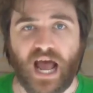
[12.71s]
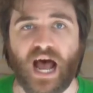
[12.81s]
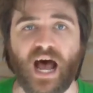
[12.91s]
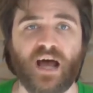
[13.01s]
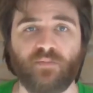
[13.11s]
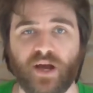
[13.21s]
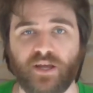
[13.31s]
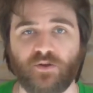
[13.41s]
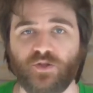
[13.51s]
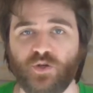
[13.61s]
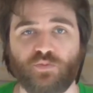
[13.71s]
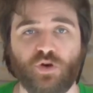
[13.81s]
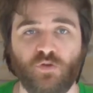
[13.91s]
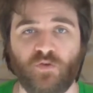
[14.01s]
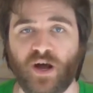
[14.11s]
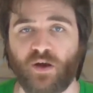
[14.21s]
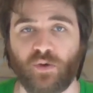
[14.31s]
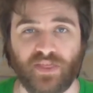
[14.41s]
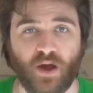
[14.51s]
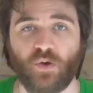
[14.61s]
on my YouTube profile
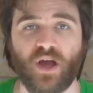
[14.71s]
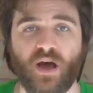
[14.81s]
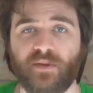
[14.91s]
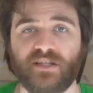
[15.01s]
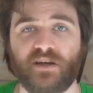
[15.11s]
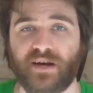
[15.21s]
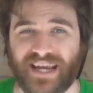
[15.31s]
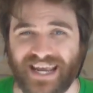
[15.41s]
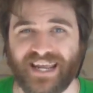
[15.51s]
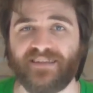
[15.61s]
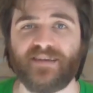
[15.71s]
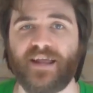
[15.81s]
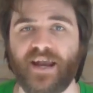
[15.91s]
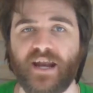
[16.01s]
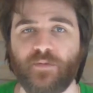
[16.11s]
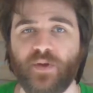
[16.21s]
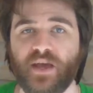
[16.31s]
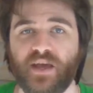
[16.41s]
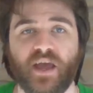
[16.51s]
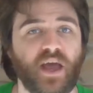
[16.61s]
without commentary in
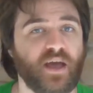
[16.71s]
1080p.